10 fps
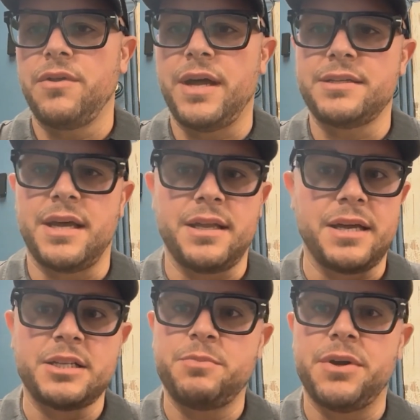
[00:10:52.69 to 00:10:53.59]
And that's
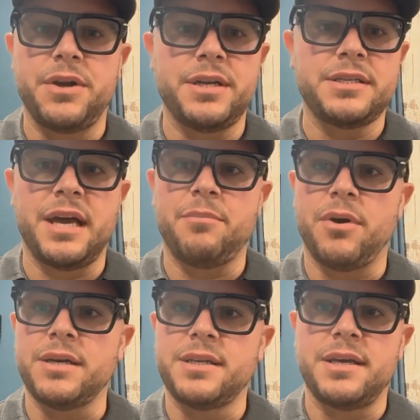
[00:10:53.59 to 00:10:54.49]
that experience, that
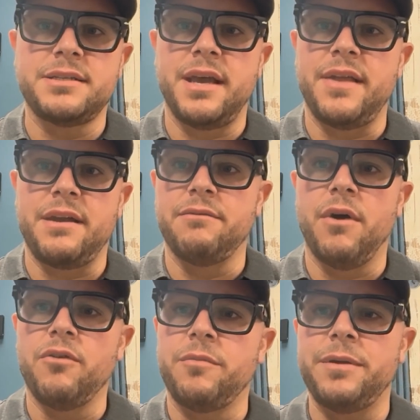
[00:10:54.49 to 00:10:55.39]
process, and that
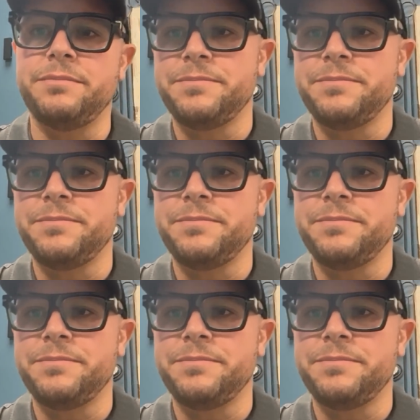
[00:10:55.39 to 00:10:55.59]
involvement.